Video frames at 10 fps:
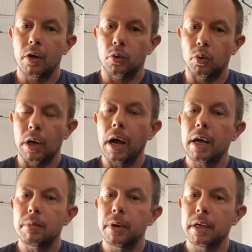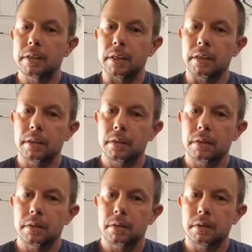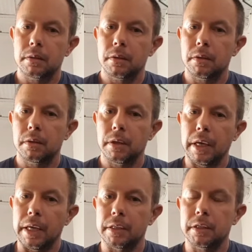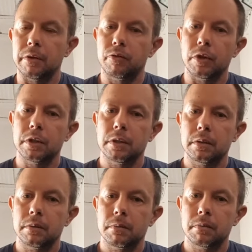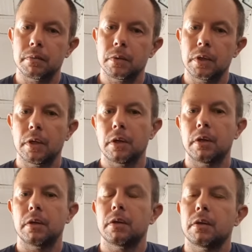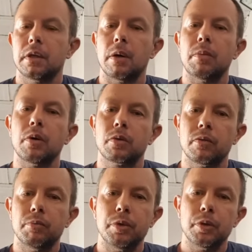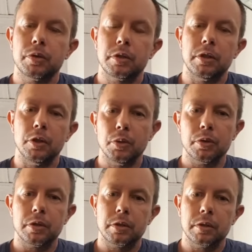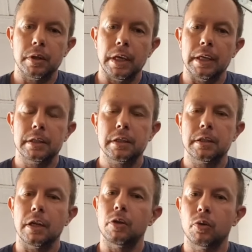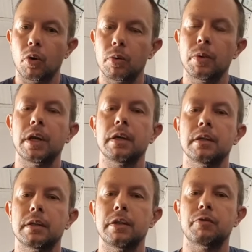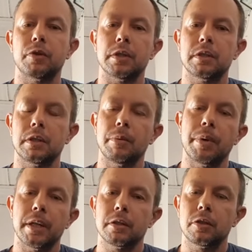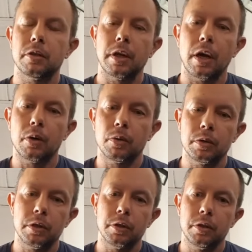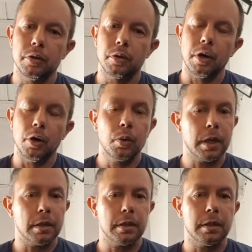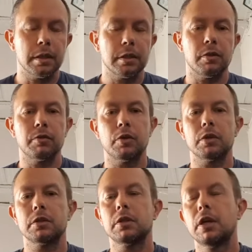Reliability is different. The amount of boost used is normally different. Depends on how good your old engine is, of course.